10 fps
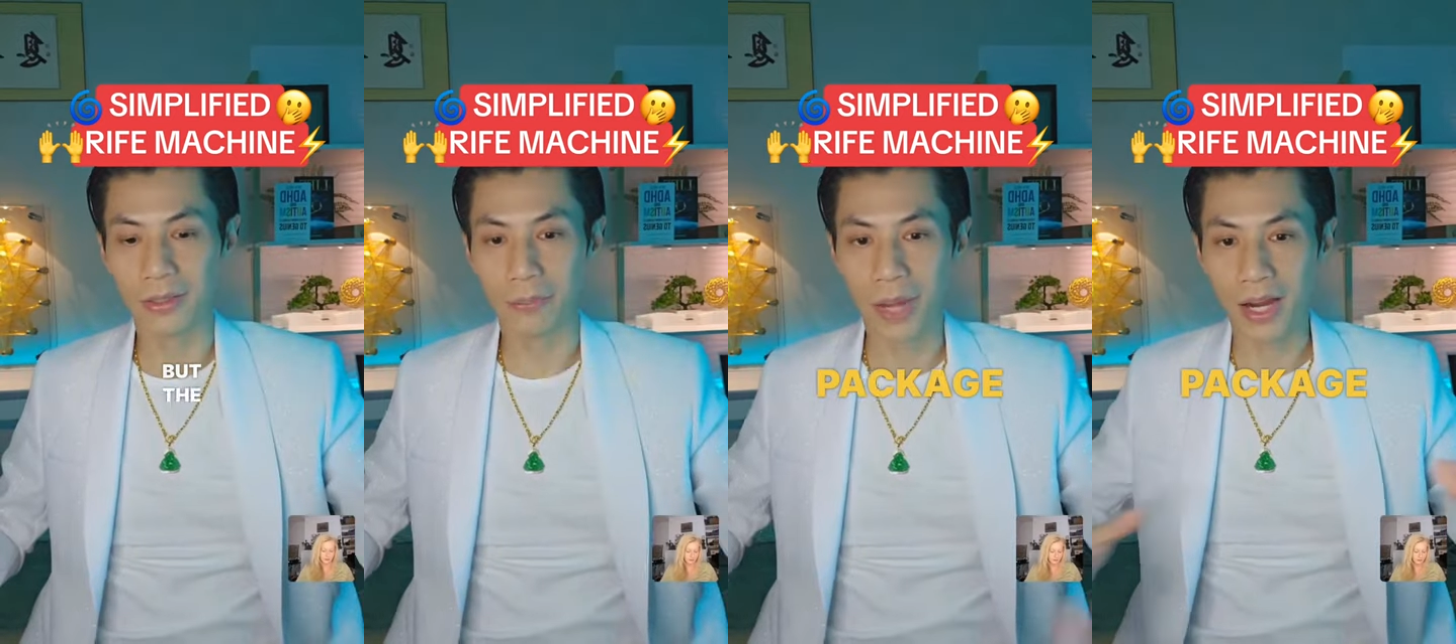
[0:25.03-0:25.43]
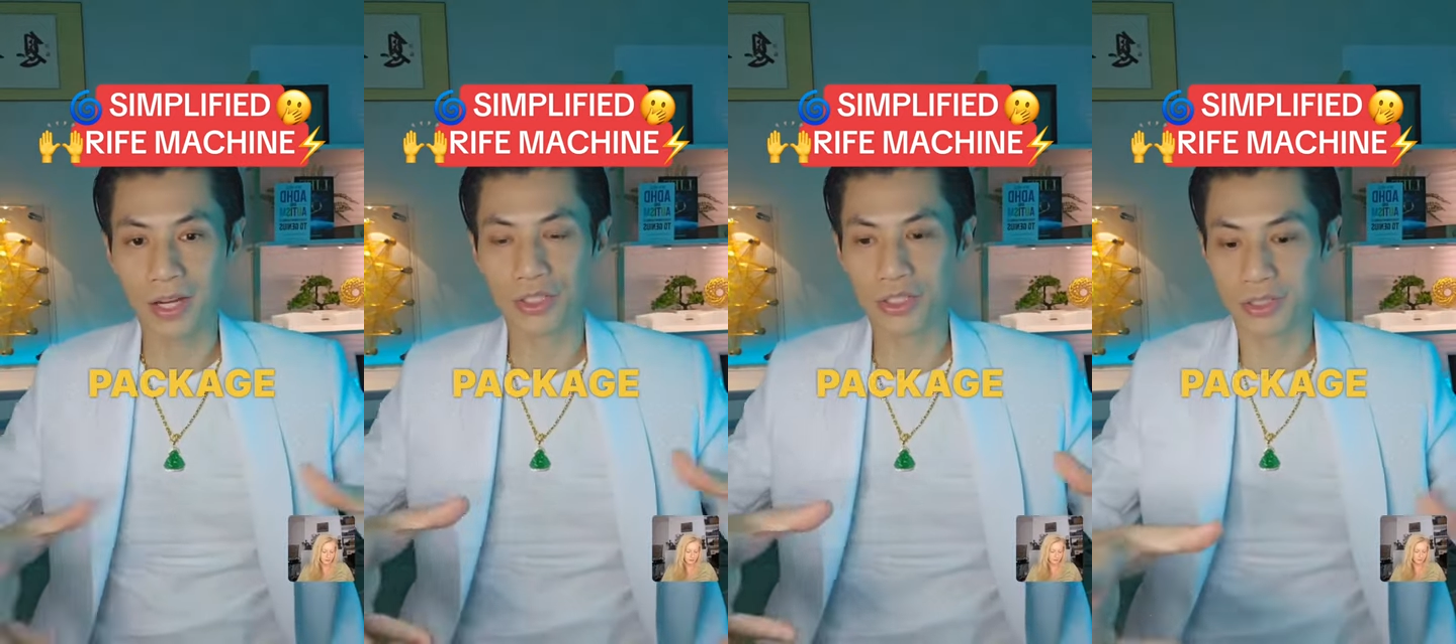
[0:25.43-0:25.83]
the
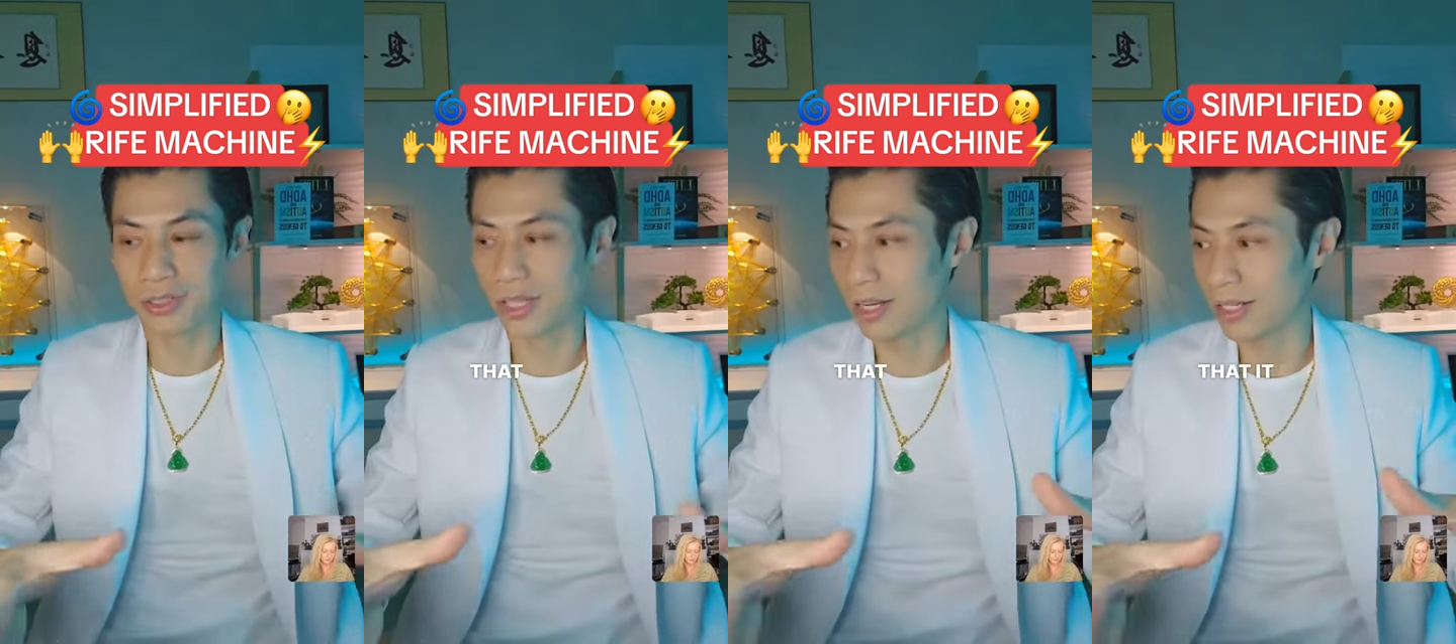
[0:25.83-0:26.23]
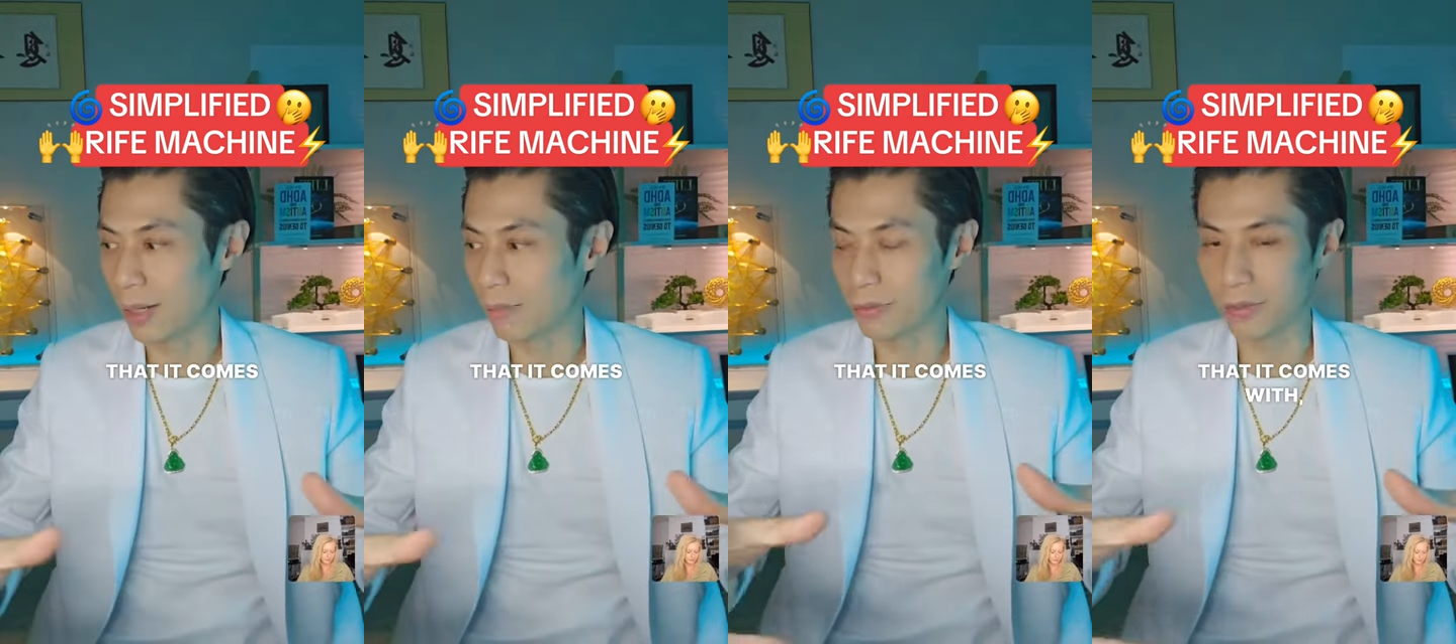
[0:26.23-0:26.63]
package that it
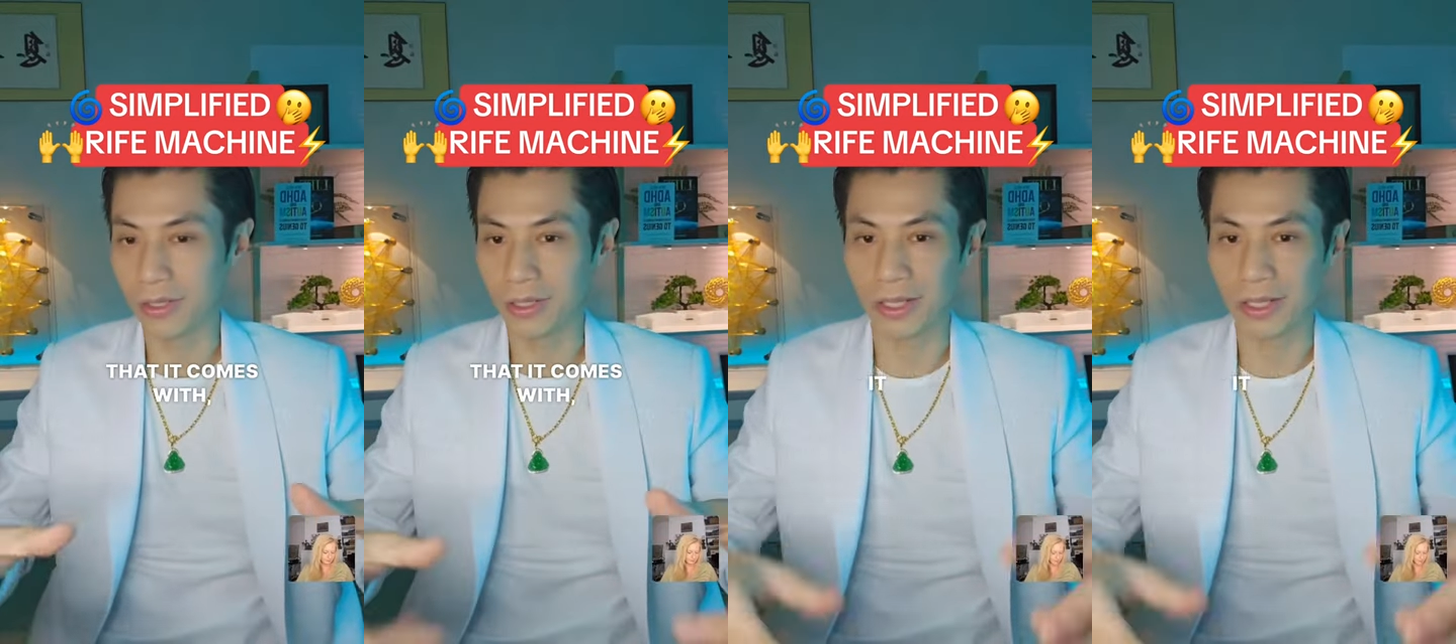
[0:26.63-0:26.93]
comes with,